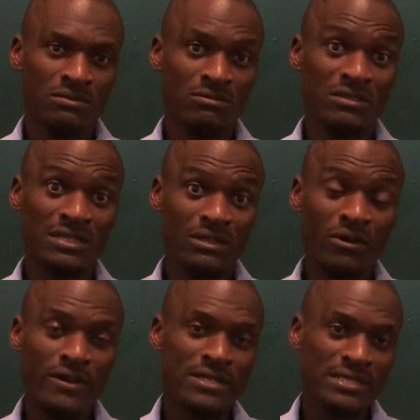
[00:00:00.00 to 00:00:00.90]
will
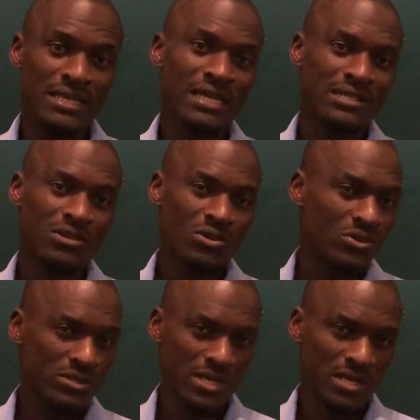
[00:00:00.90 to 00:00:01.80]
always get
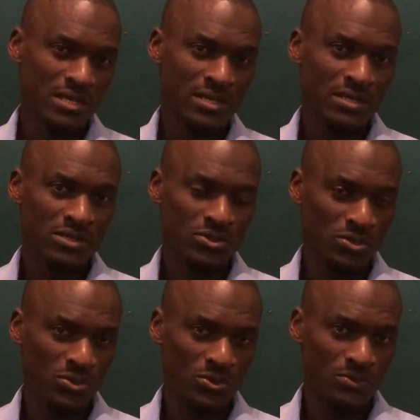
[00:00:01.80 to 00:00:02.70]
closer to
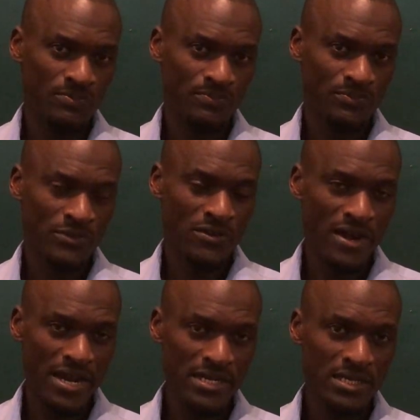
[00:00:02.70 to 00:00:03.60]
you.
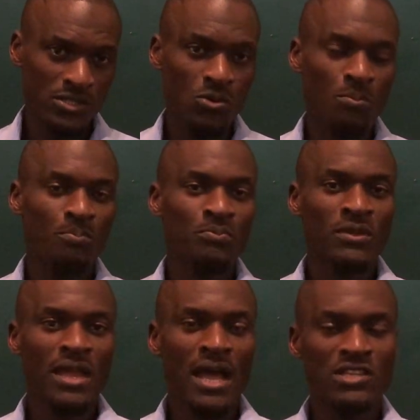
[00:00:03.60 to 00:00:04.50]
Right? So
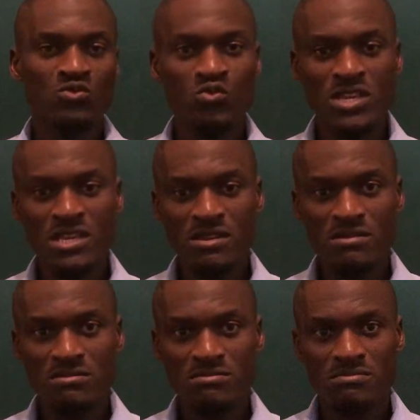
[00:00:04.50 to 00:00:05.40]
as
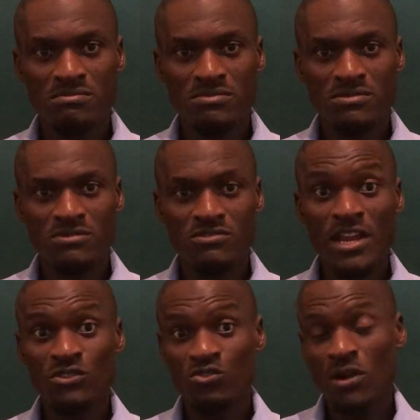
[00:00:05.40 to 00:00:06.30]
we
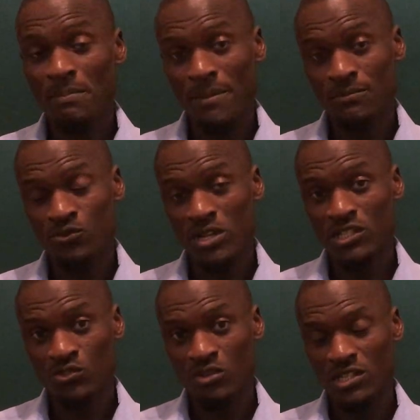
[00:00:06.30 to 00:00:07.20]
try to wrap up
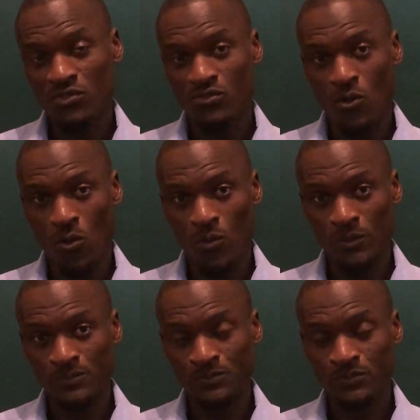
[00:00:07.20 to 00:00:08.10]
2024,
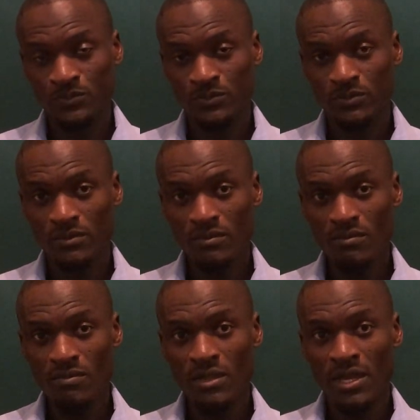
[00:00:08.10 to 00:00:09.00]

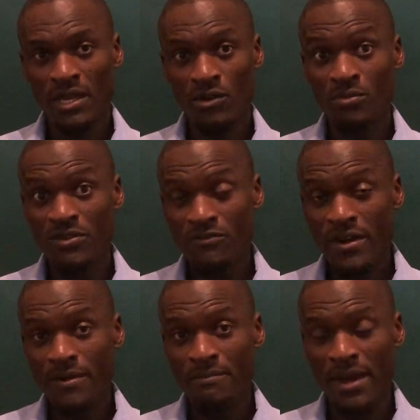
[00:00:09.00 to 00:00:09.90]
it will be
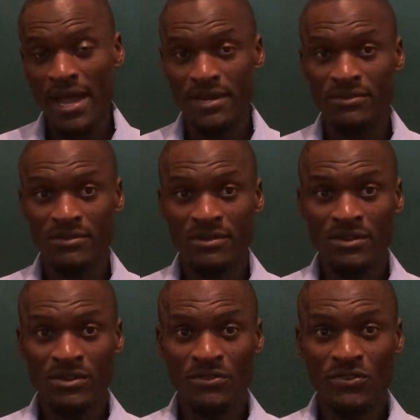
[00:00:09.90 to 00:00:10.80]
very bad
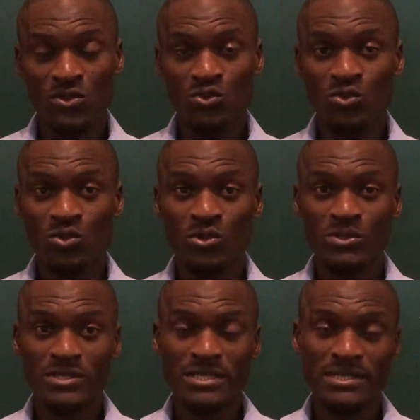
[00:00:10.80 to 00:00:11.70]
for you to
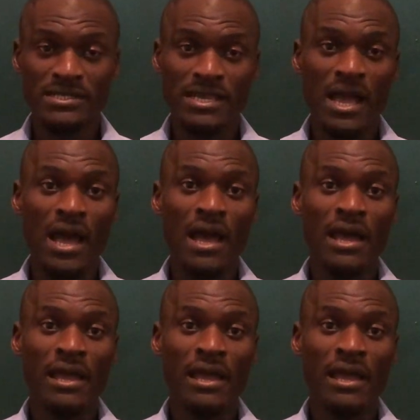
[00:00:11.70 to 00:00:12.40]
close this year